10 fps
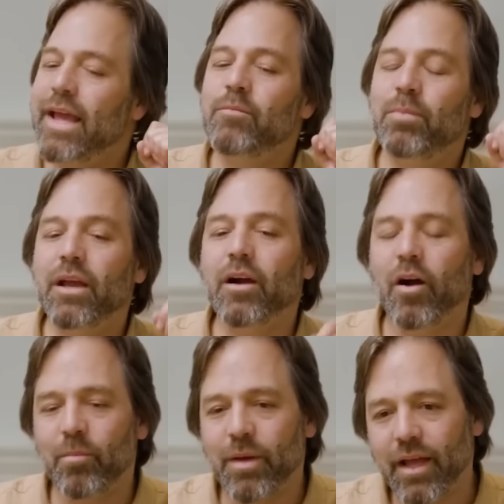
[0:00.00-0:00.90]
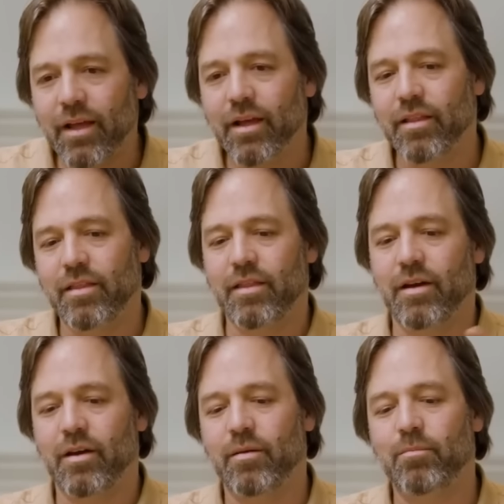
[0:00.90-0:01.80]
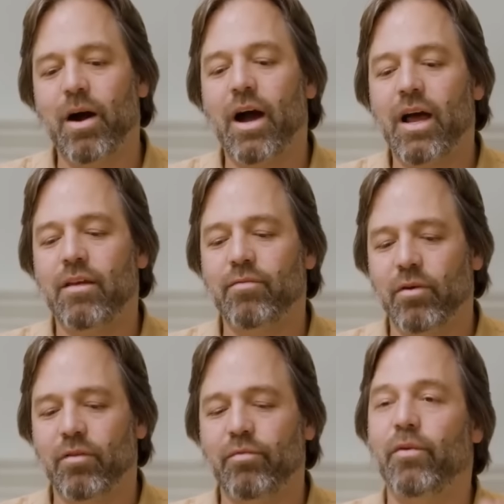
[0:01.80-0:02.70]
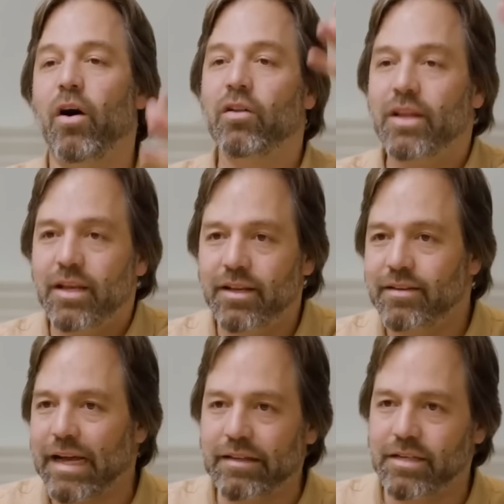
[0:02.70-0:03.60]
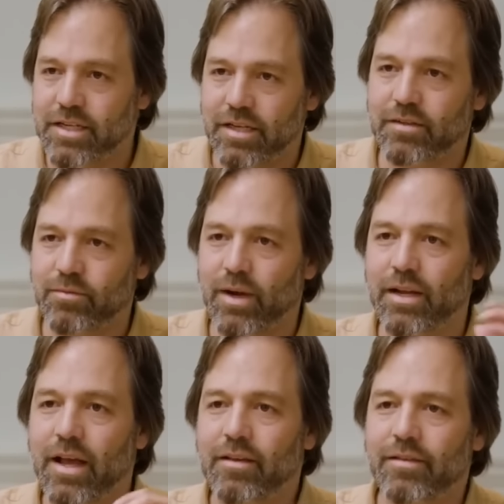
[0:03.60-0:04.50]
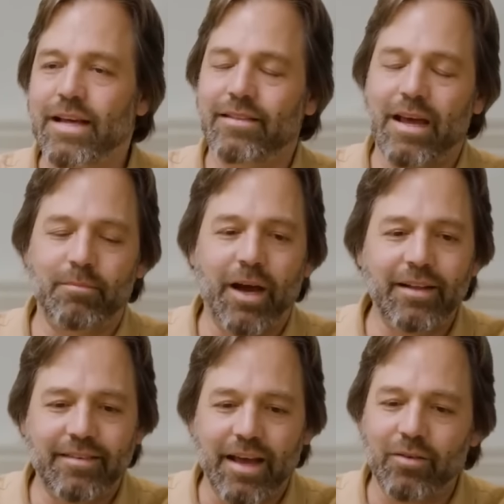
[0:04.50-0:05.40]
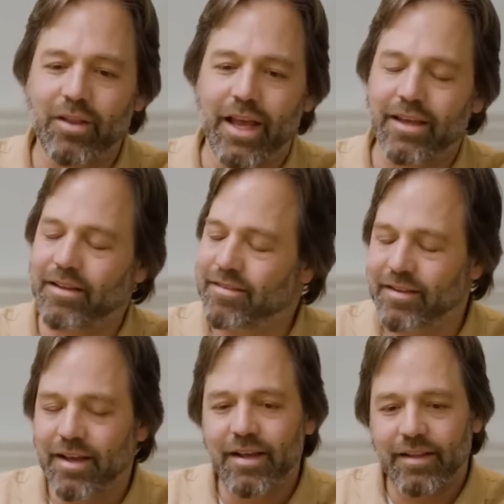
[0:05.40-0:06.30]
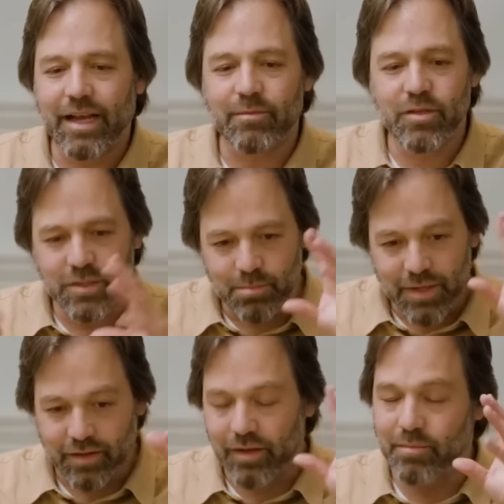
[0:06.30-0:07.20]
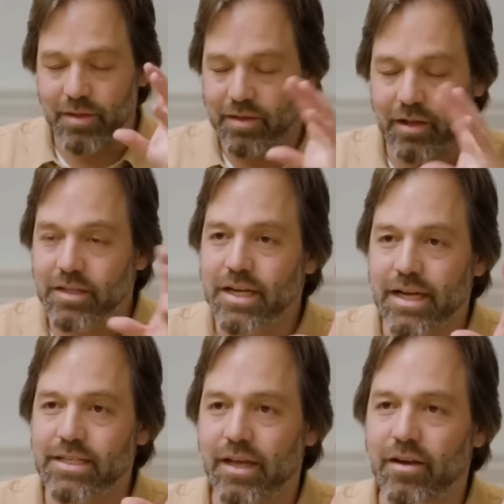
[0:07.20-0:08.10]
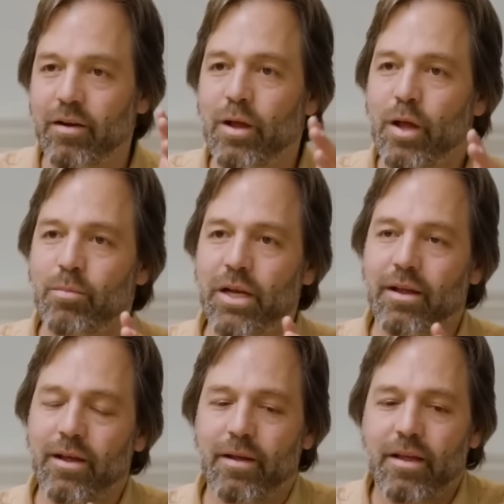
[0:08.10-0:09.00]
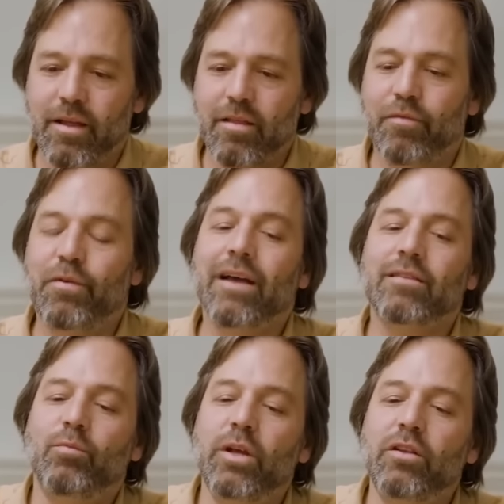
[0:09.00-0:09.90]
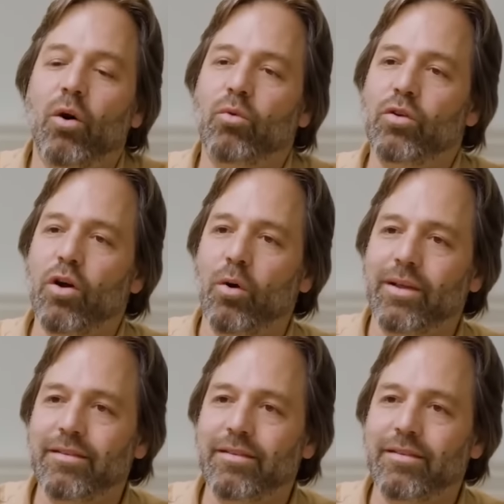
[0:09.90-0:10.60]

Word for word: it becoming the body for a fallen intelligence, right? So that, that might sound like it's, like I'm just mytholo- mythologizing here, but the fact that we don't know